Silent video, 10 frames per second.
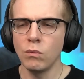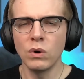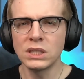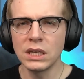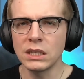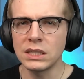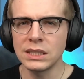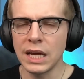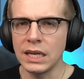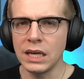Wasn't it
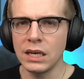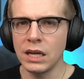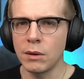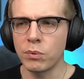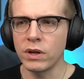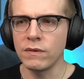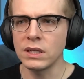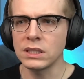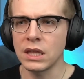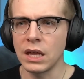stated in a
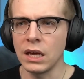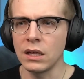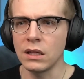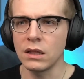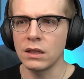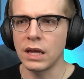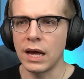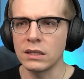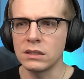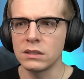previous thing
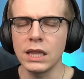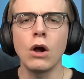that,